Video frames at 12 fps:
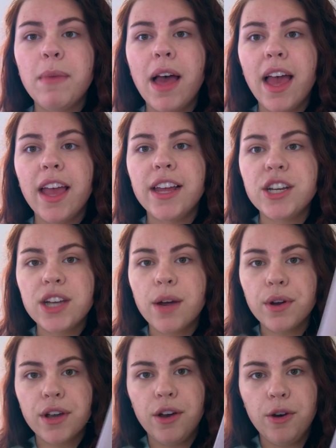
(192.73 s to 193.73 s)
my
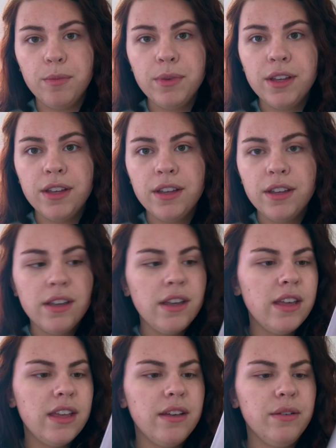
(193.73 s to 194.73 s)
shower comb.
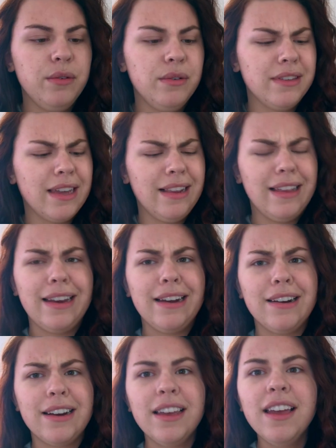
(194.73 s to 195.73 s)
Ooh, it's got a lot of
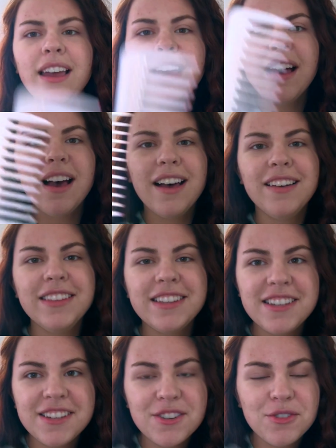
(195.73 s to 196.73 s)
hair on it.
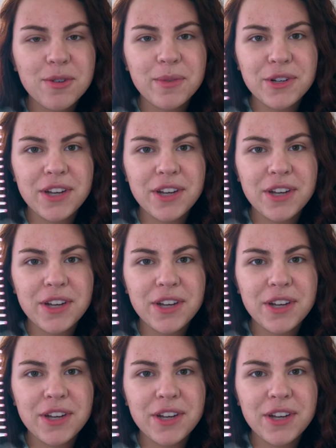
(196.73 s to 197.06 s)
This is just a normal